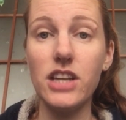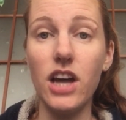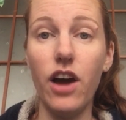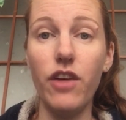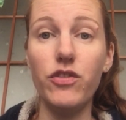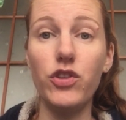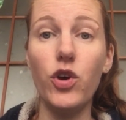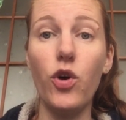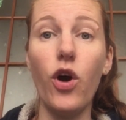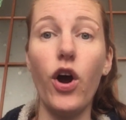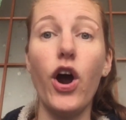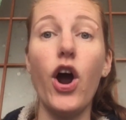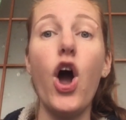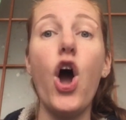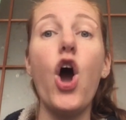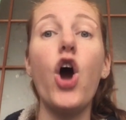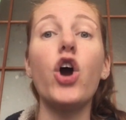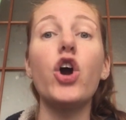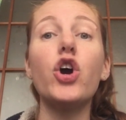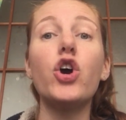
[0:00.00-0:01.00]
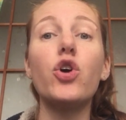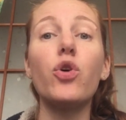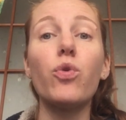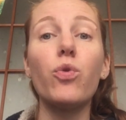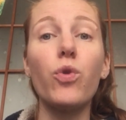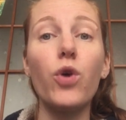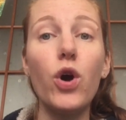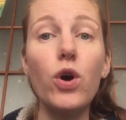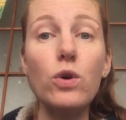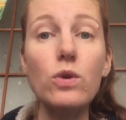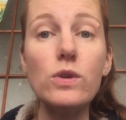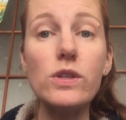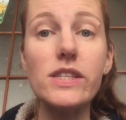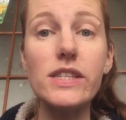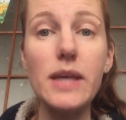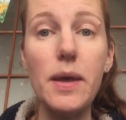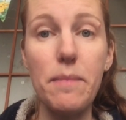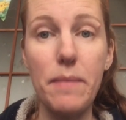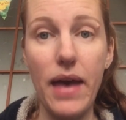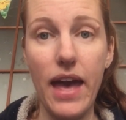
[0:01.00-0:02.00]
of your
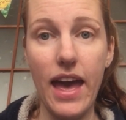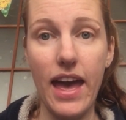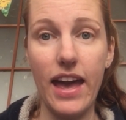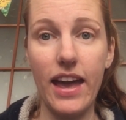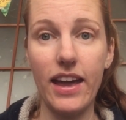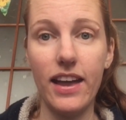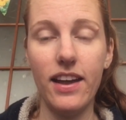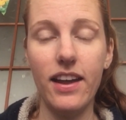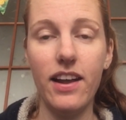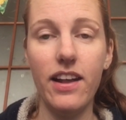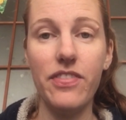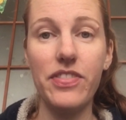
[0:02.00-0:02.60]
gross pay.